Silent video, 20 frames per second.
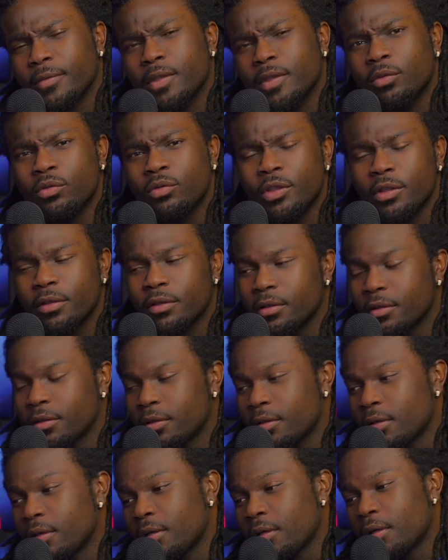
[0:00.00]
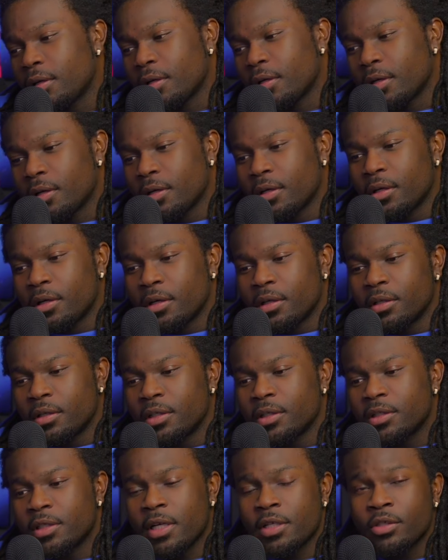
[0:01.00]
Who's
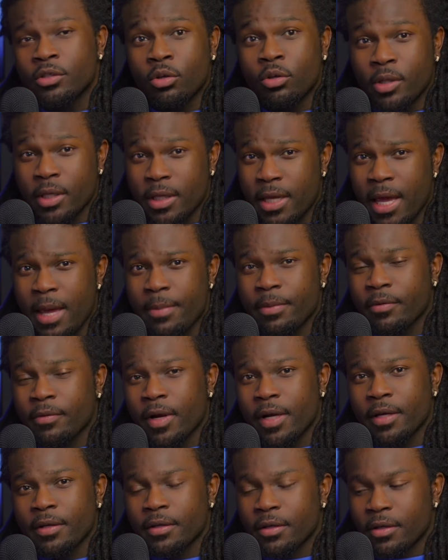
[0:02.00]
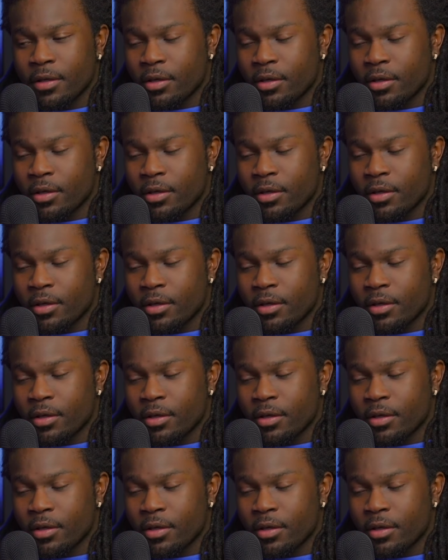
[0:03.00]
this is how you know they're capping, right?